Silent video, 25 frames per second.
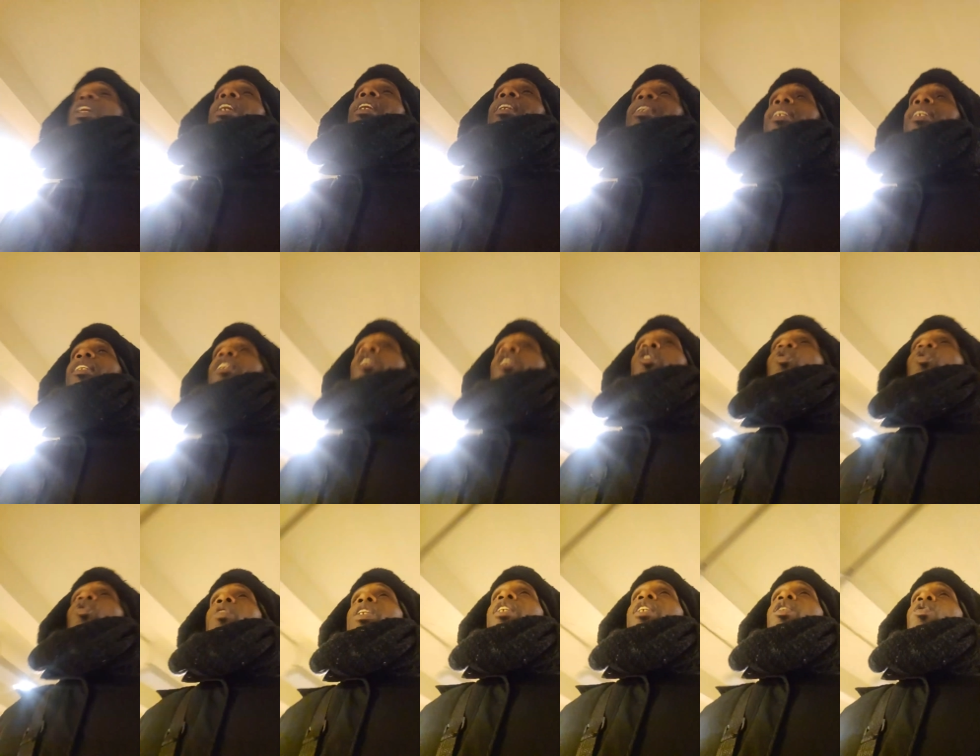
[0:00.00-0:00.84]
Nigga,
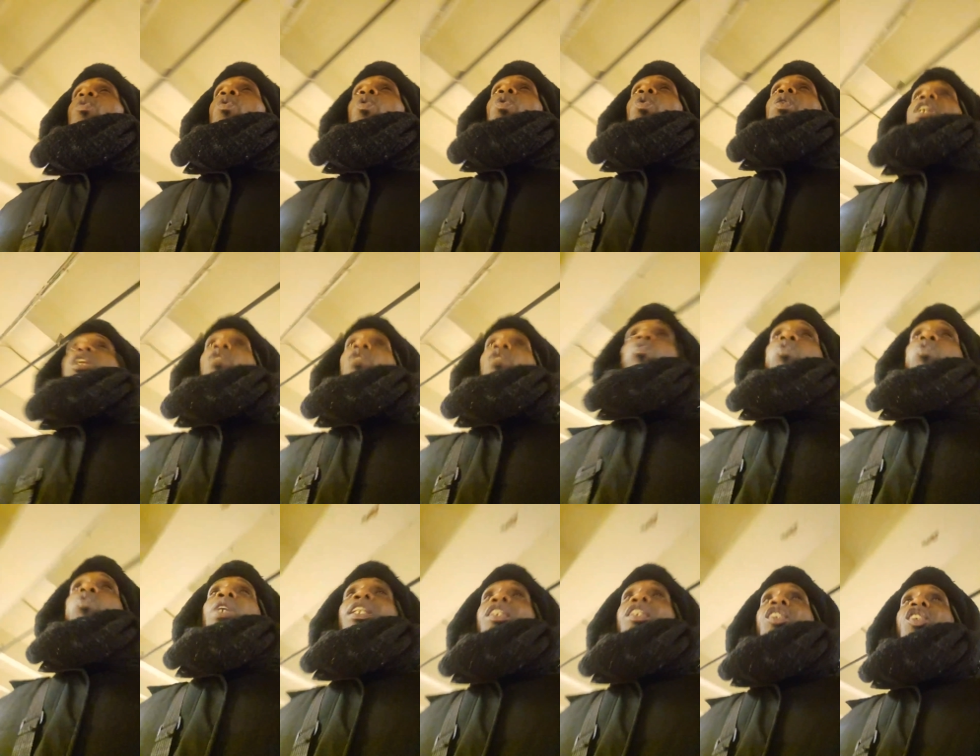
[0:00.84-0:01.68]
you think you gonna get
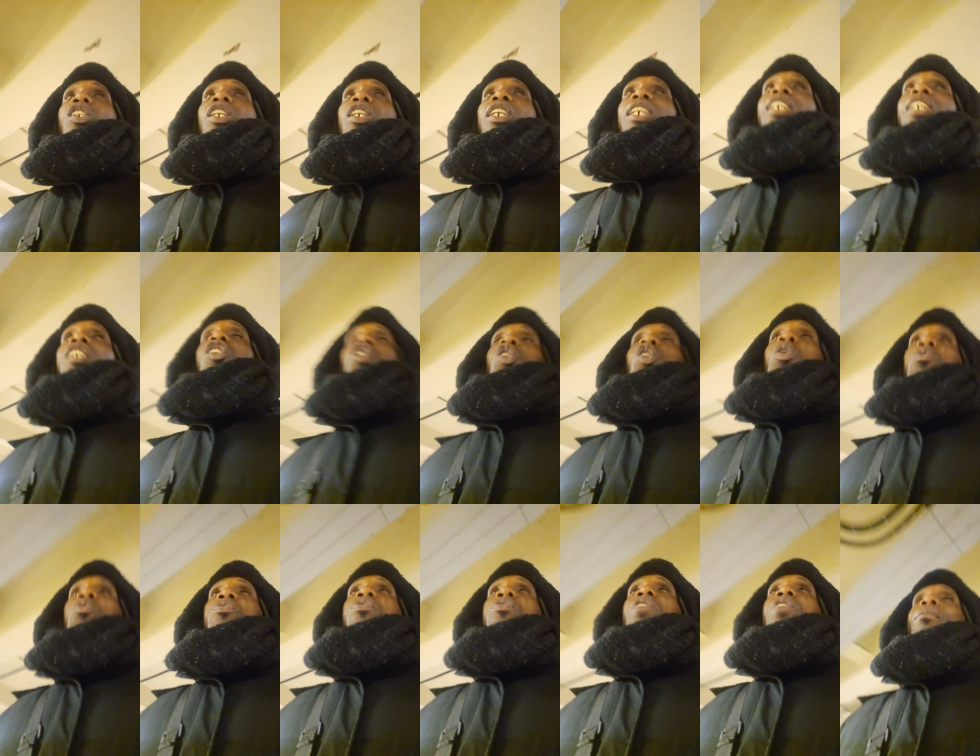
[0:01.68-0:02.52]
rich and get your
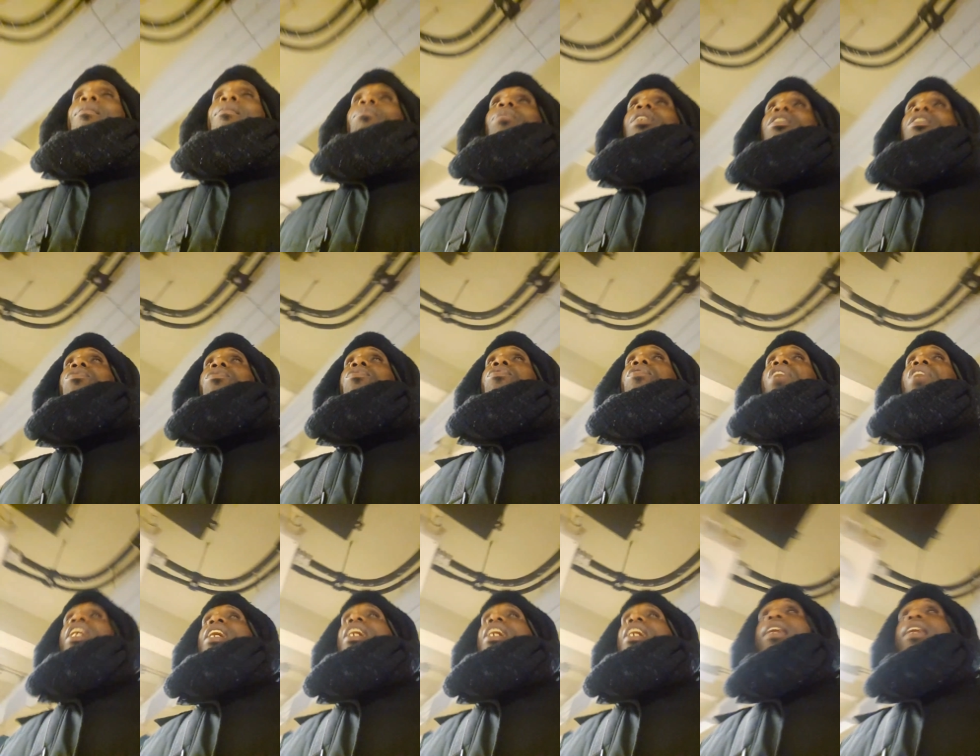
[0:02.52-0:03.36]
family
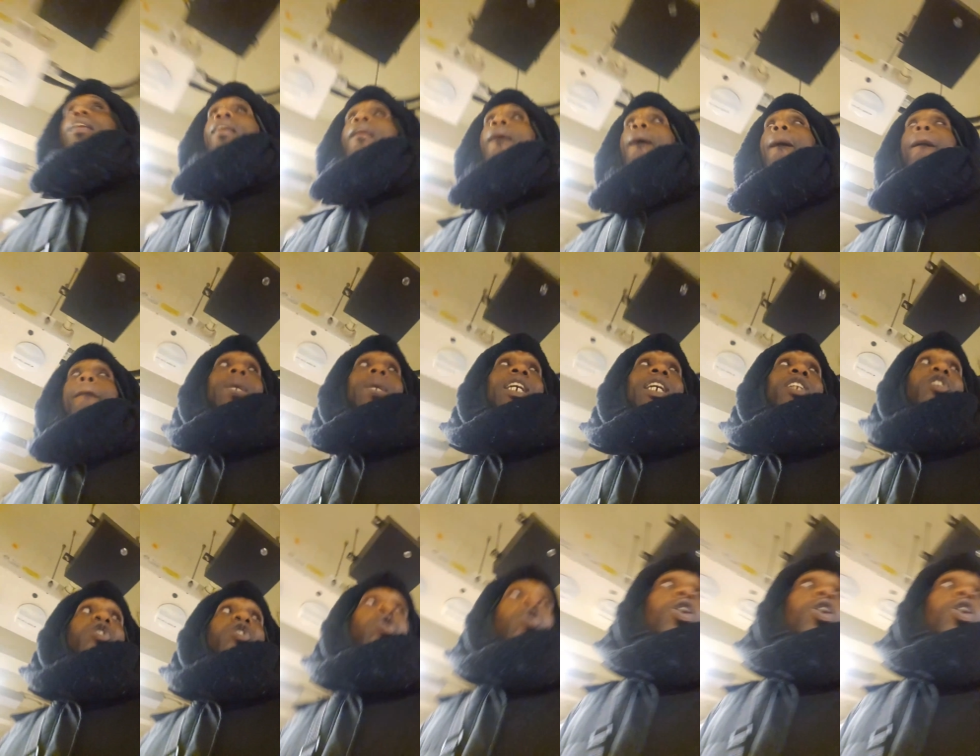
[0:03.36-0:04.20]
fed by
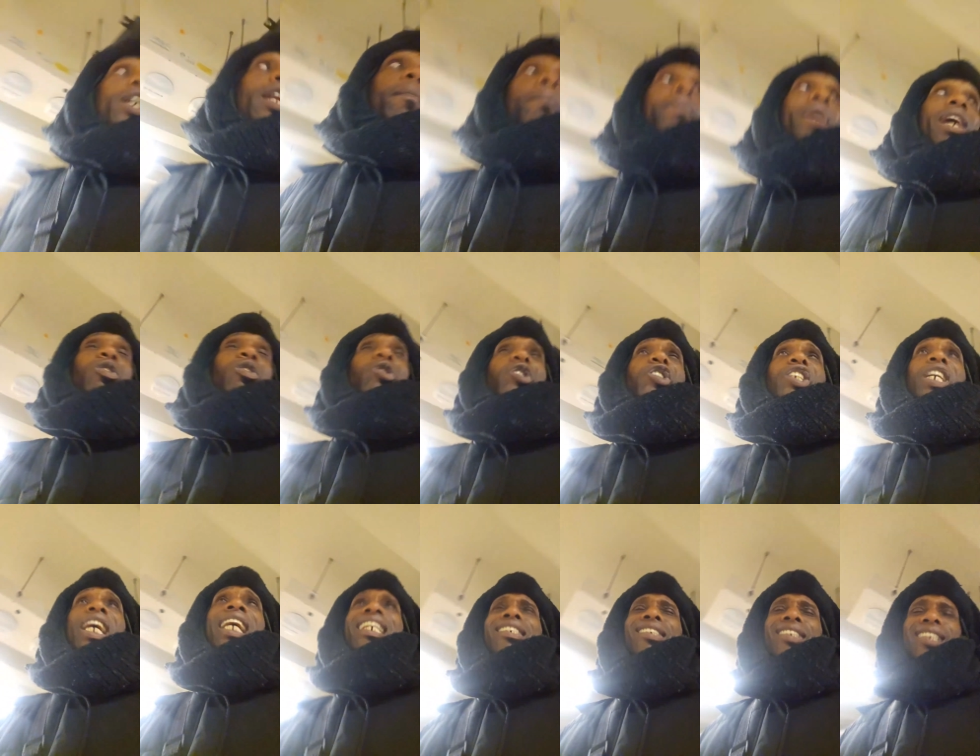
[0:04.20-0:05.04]
talking about
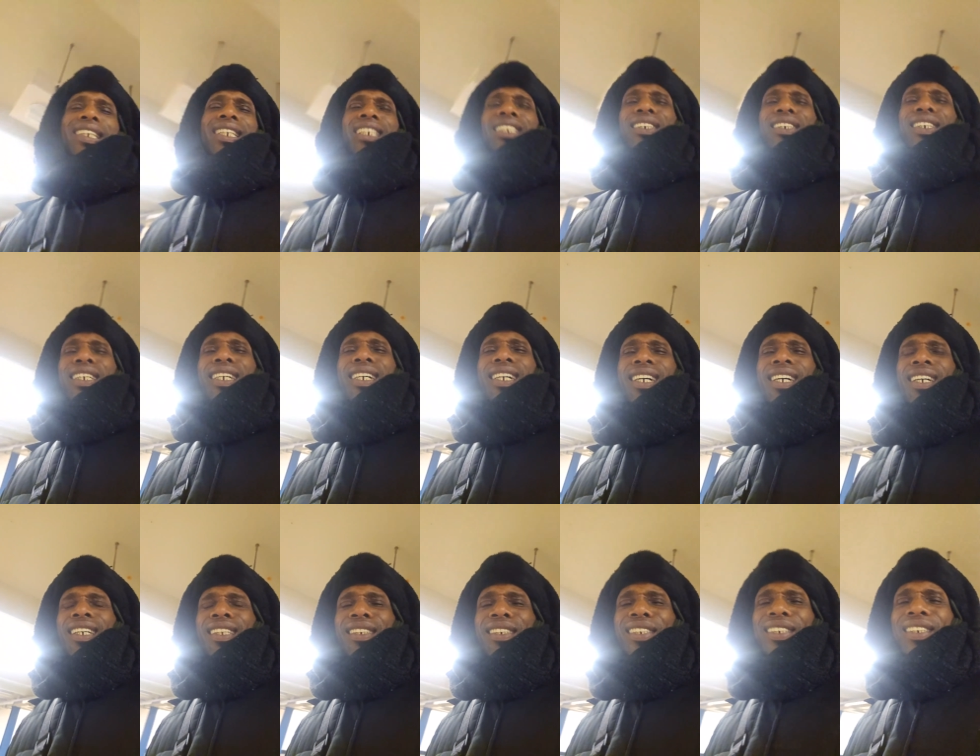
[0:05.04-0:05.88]
Jay-Z's
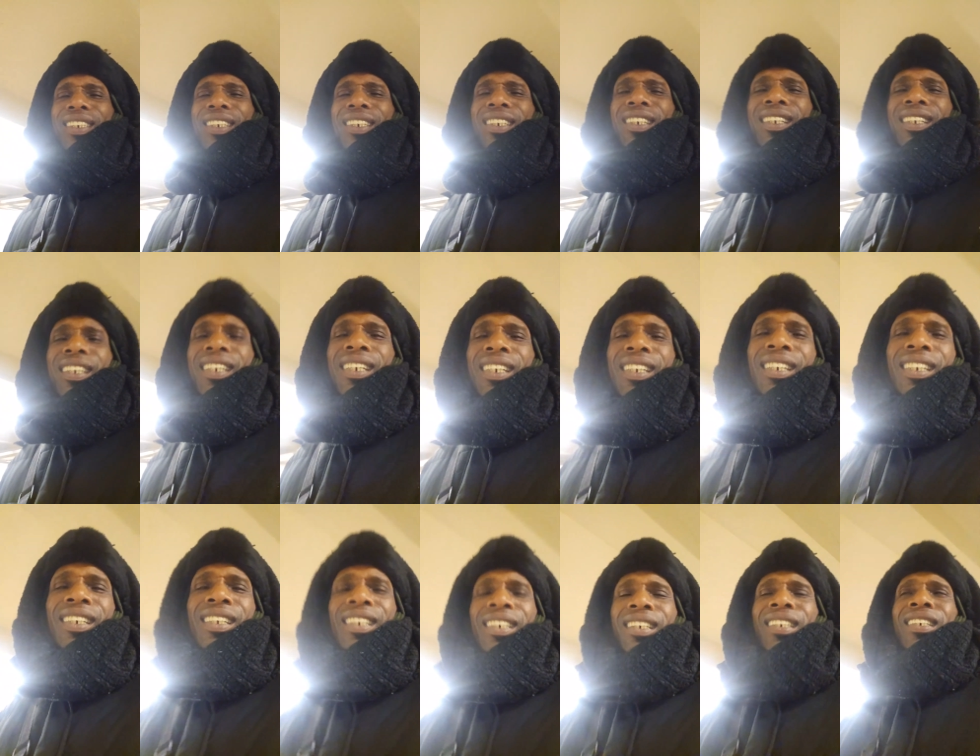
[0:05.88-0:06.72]
kids?
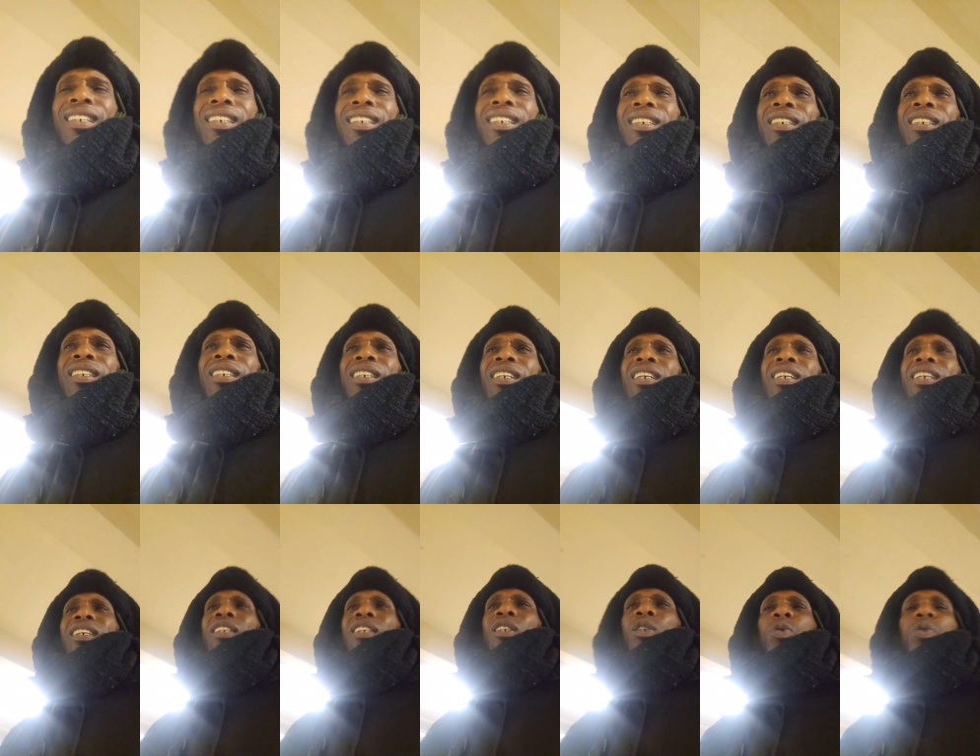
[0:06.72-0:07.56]

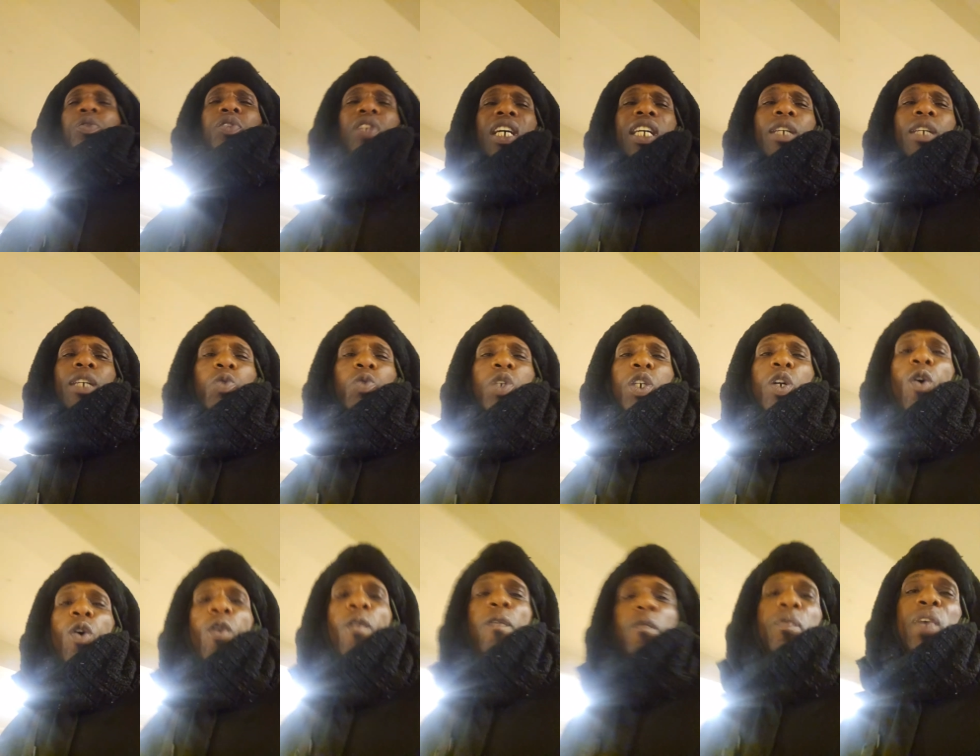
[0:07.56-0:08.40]
You think we're
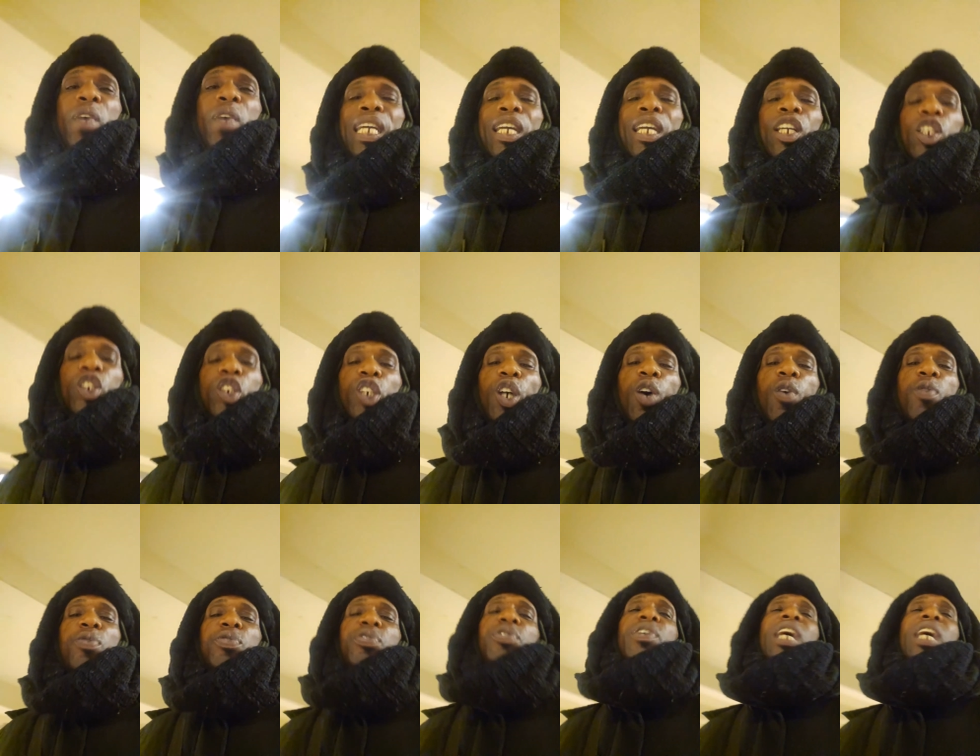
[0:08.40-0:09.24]
gonna feed your
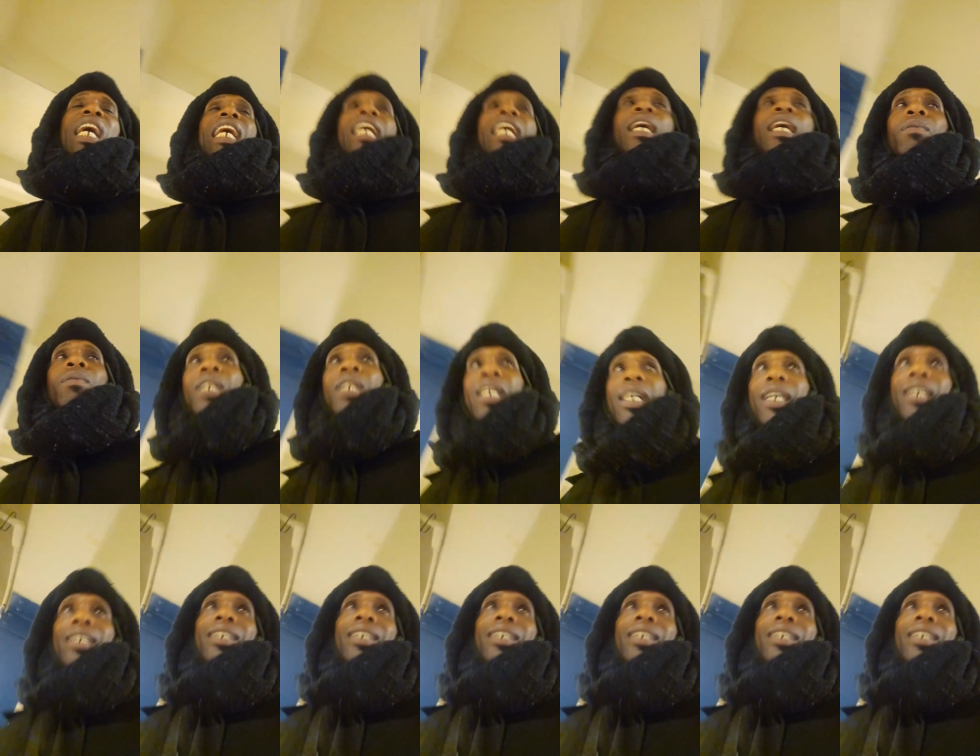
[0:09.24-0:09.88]
family?